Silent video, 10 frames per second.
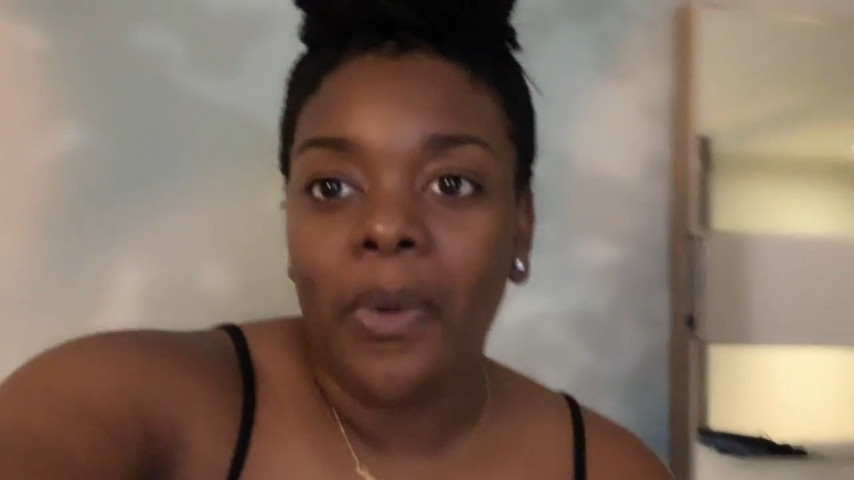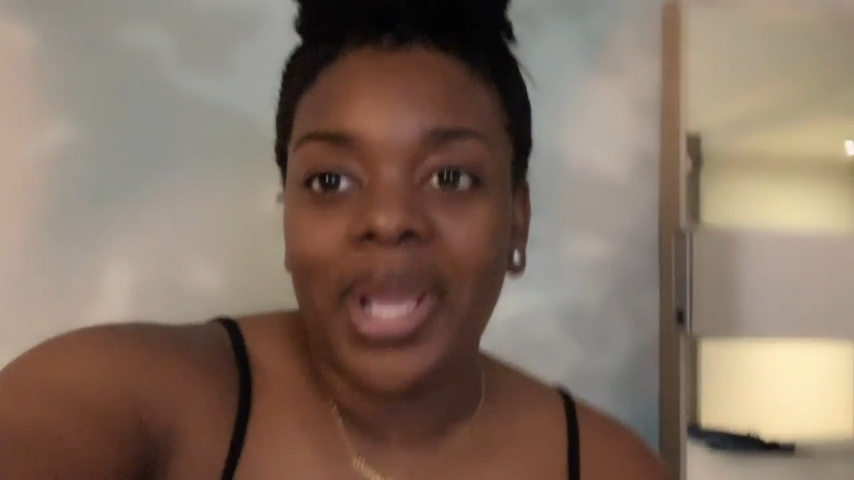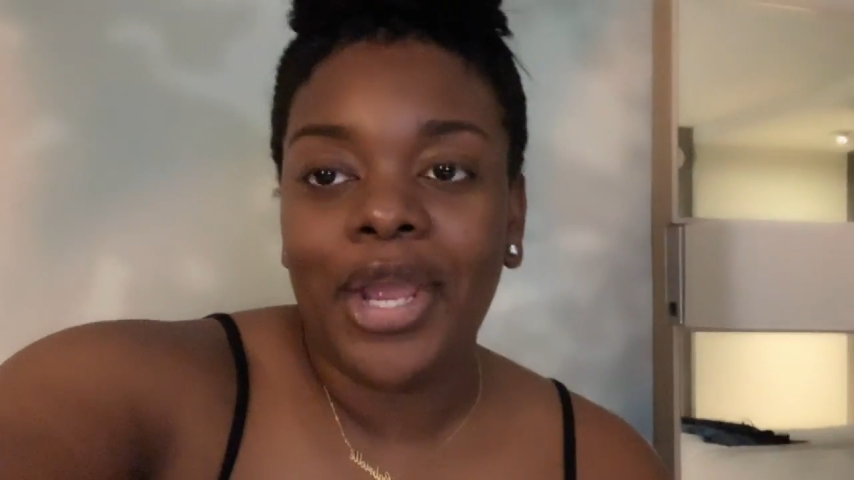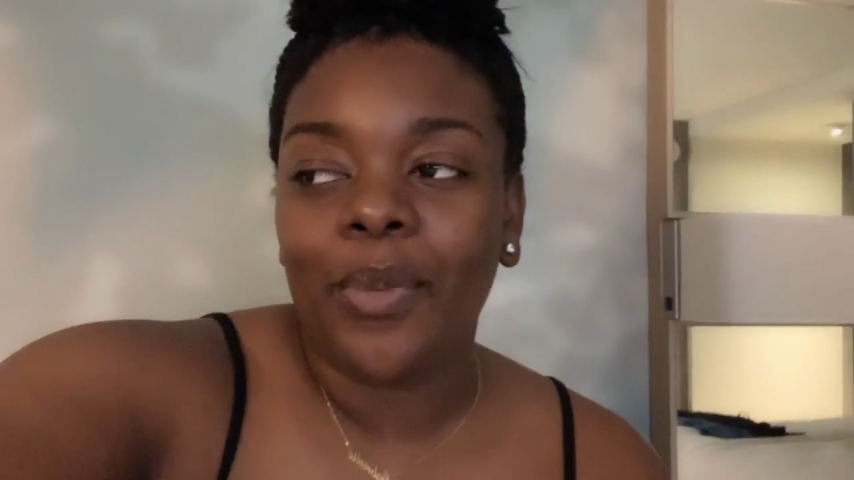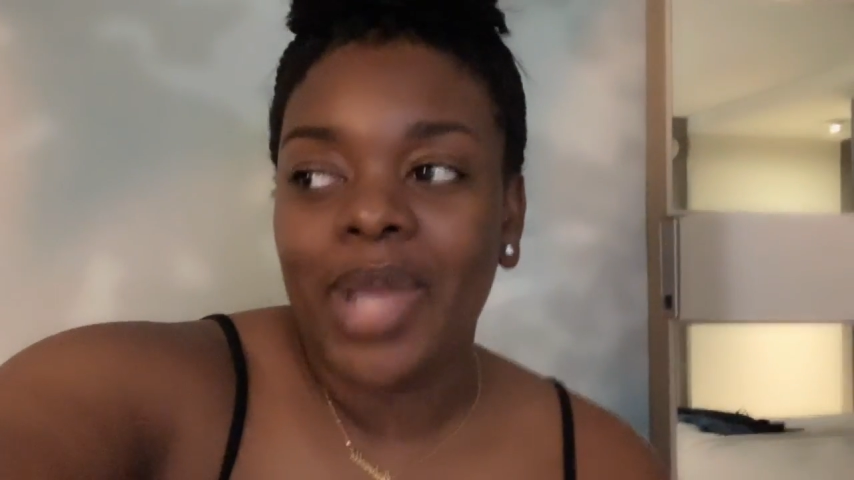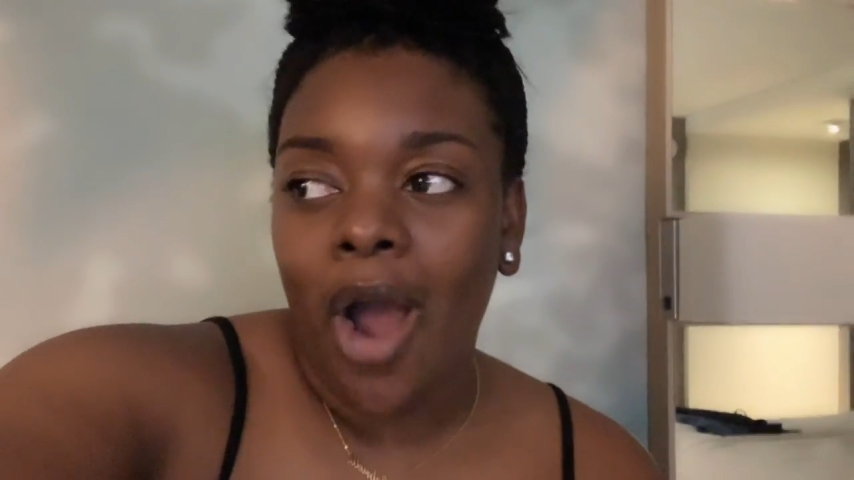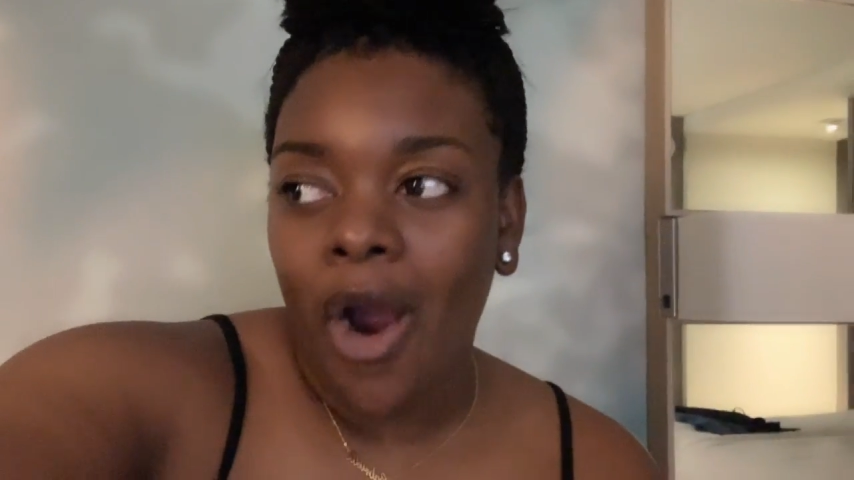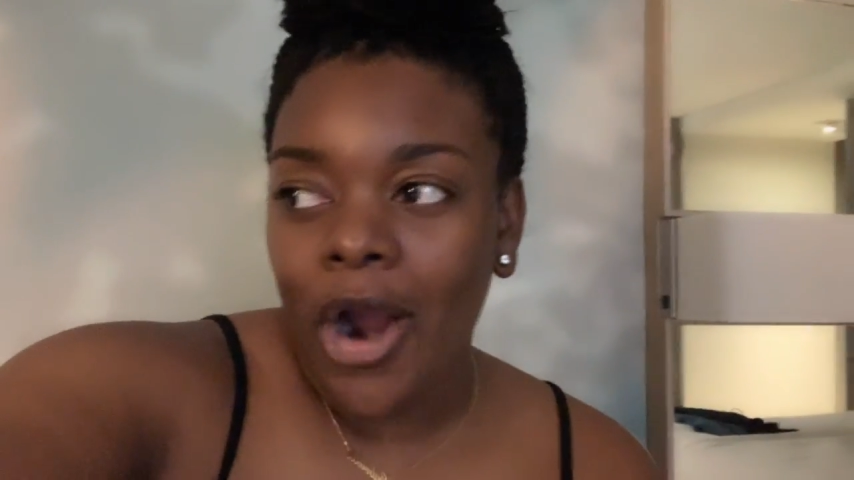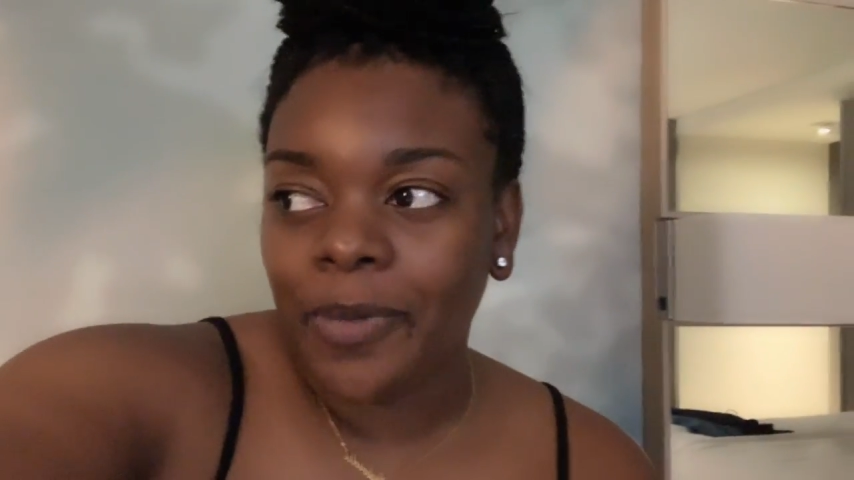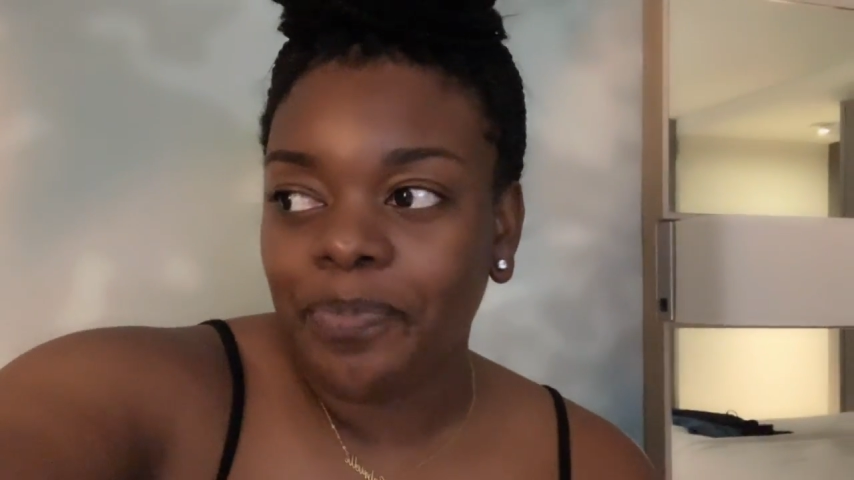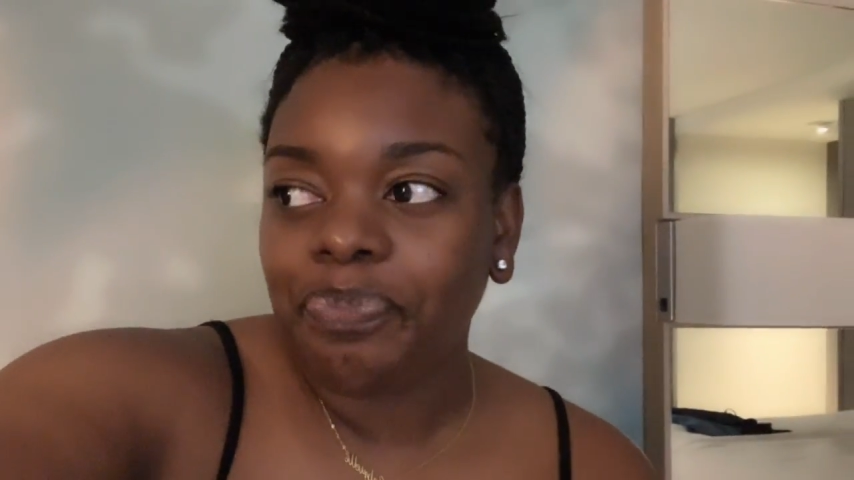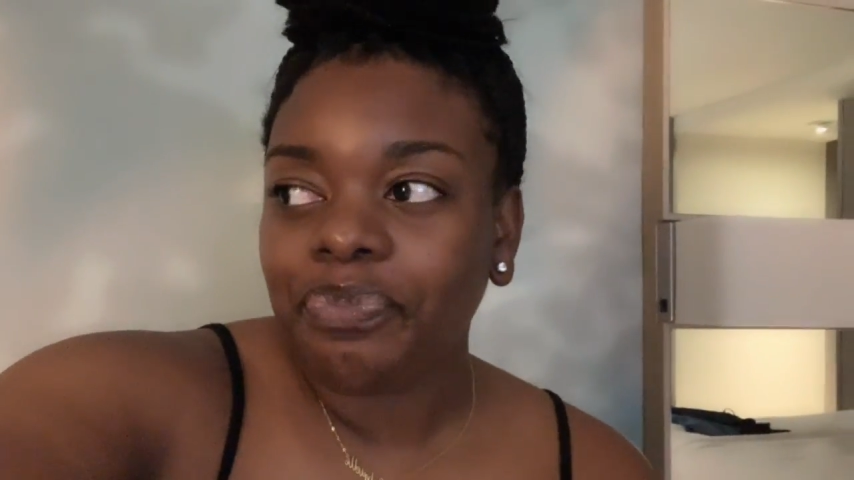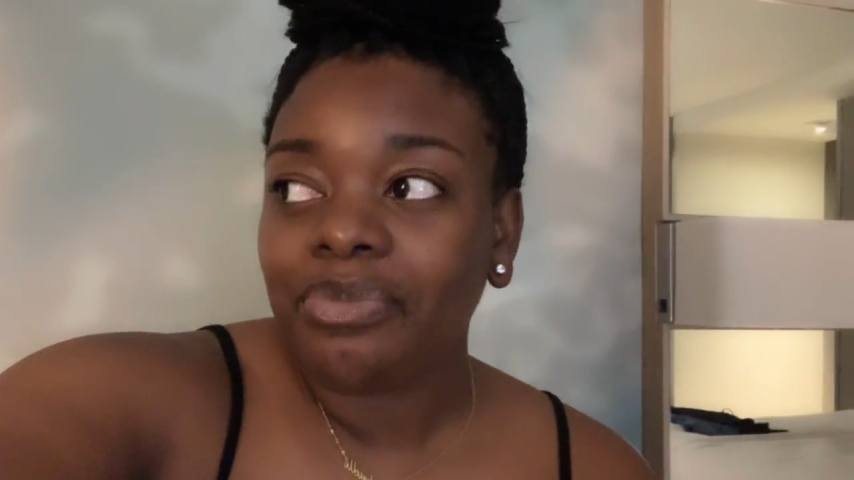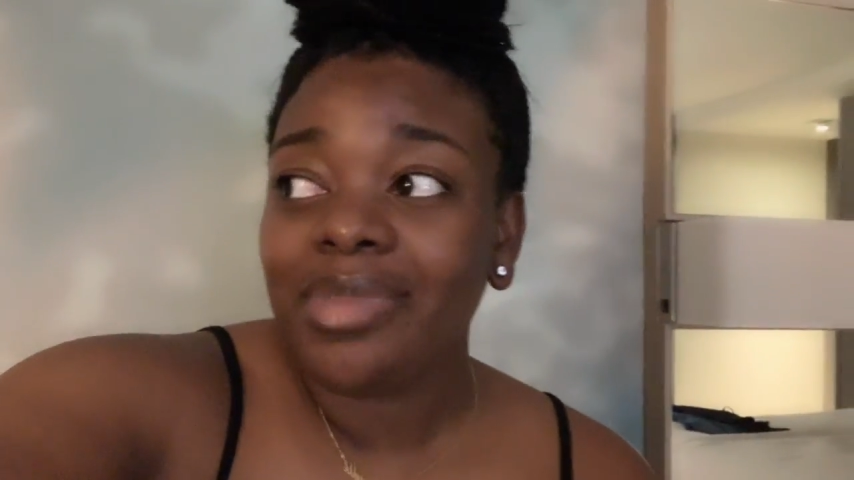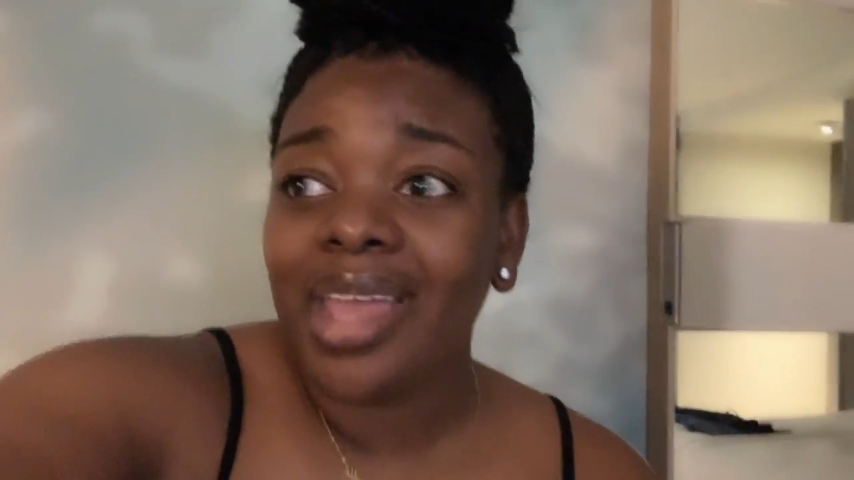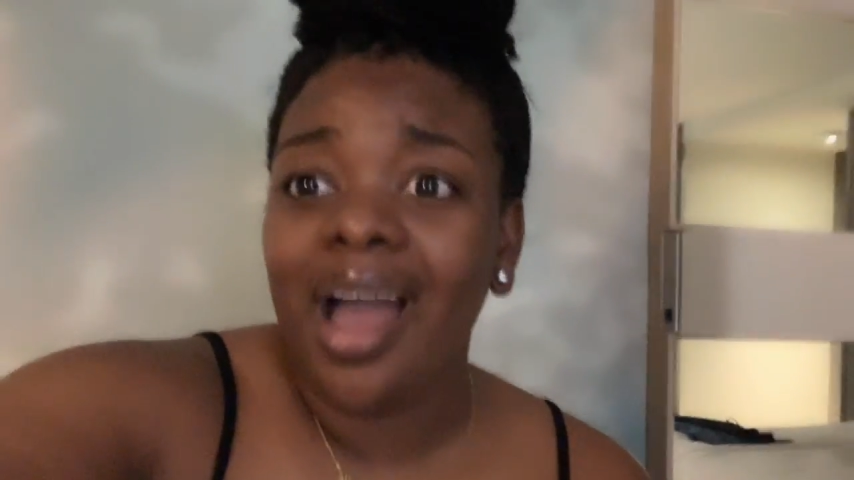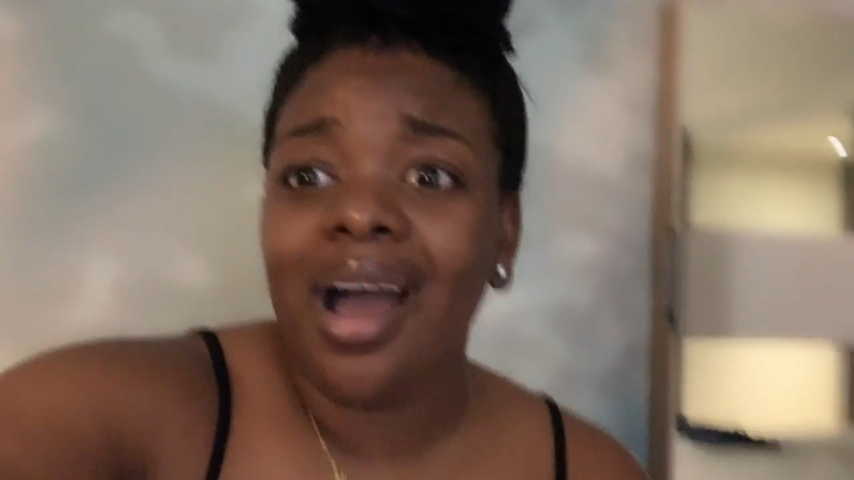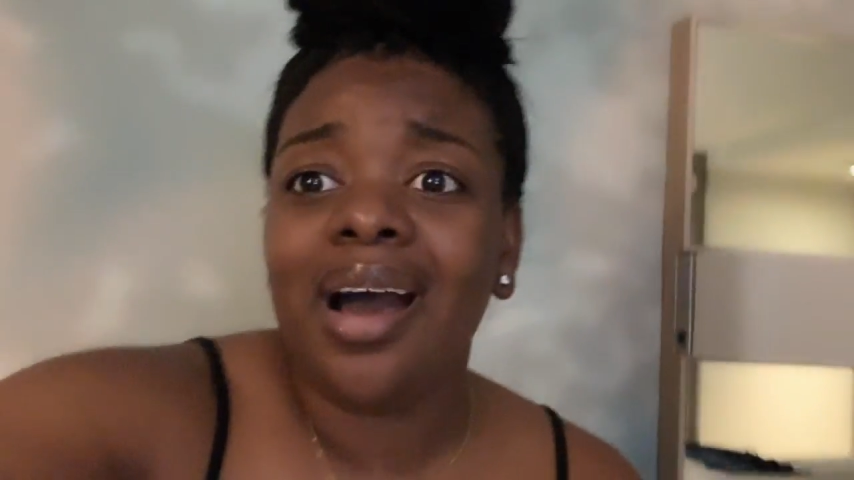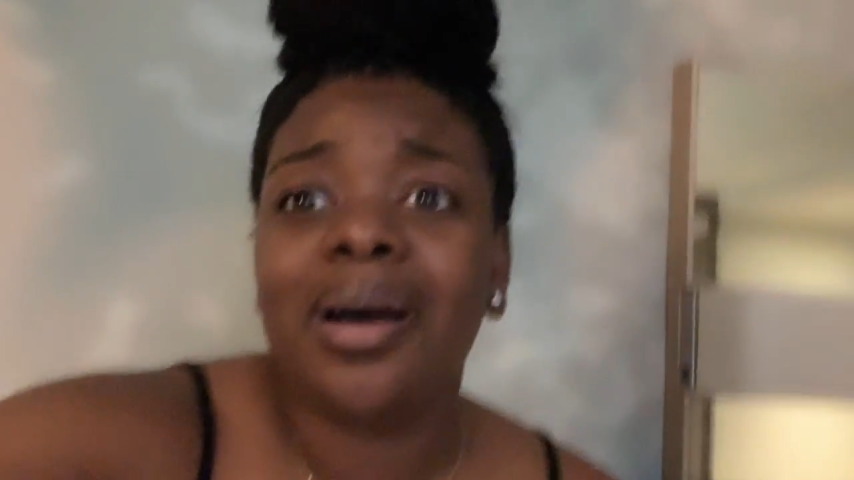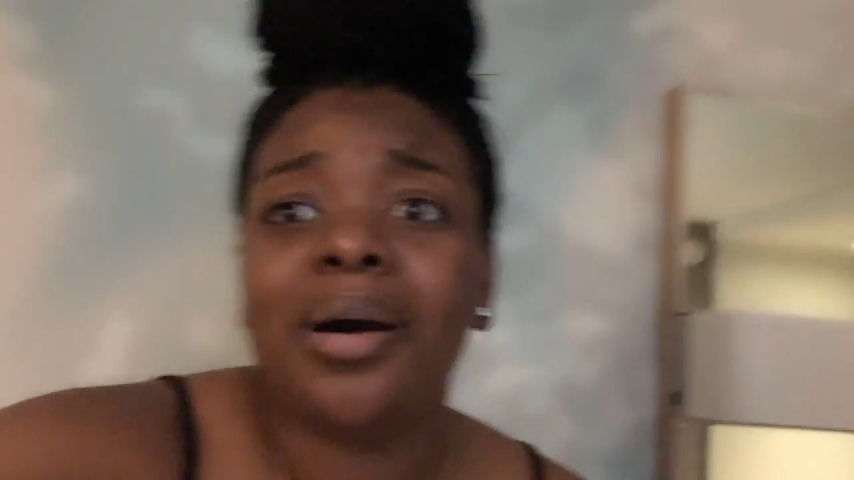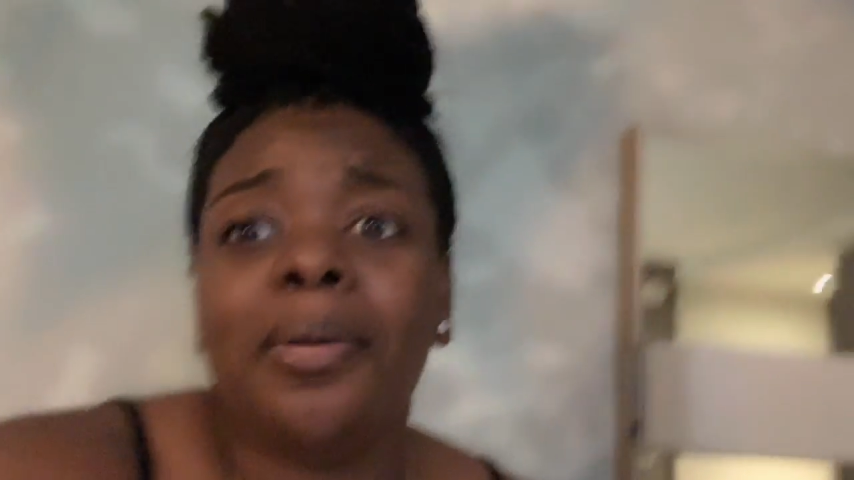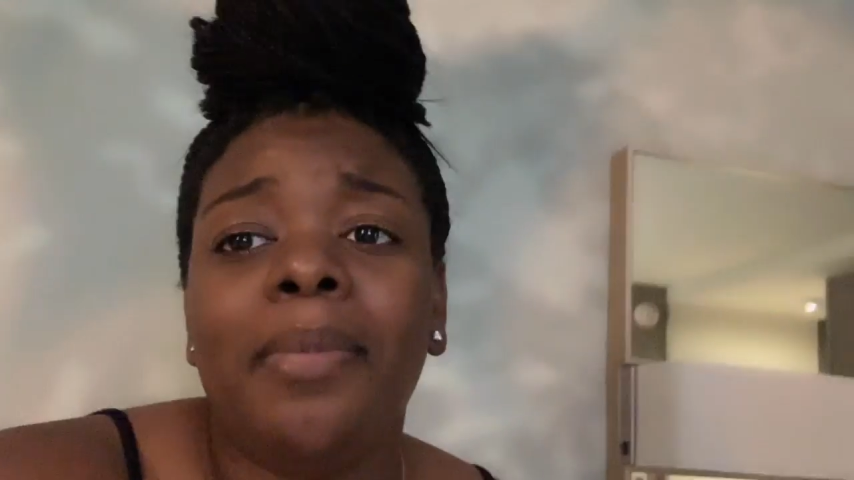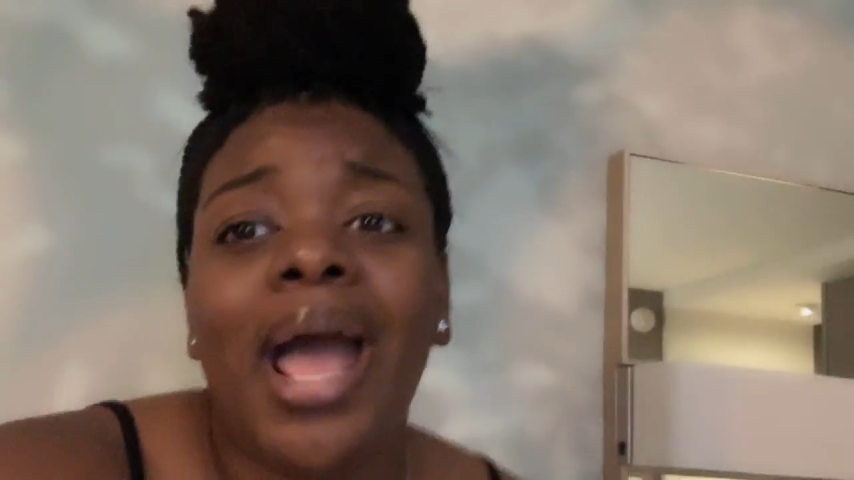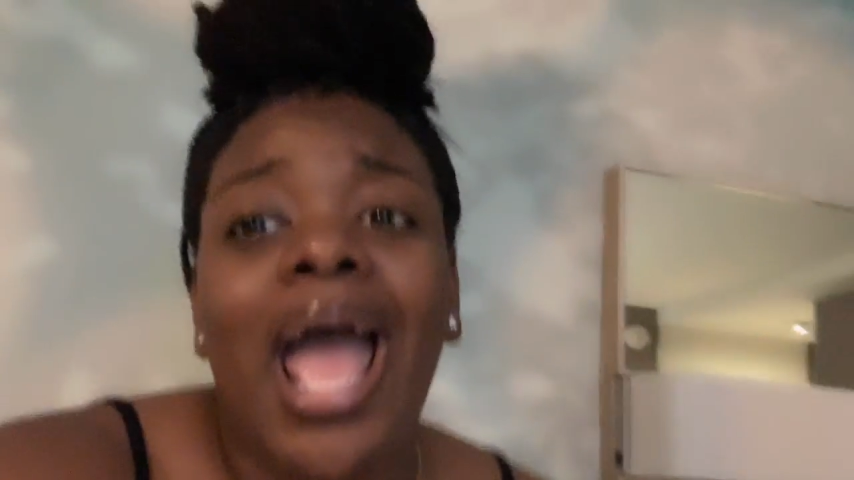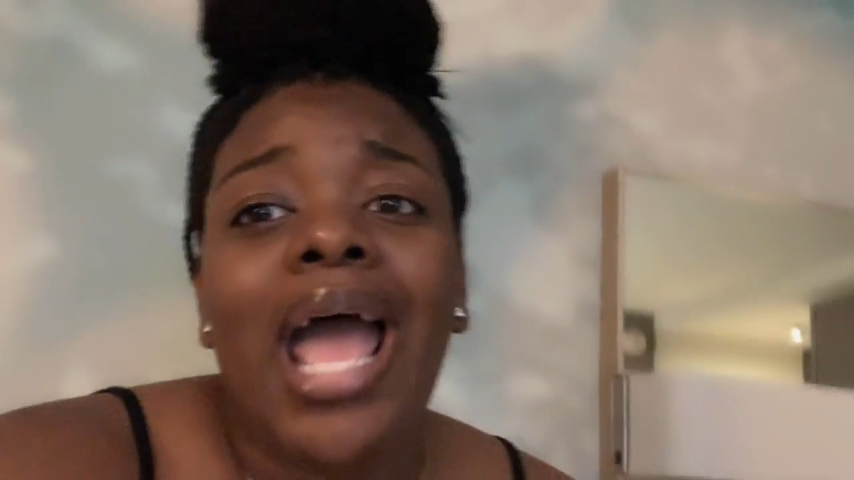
here we are. Um,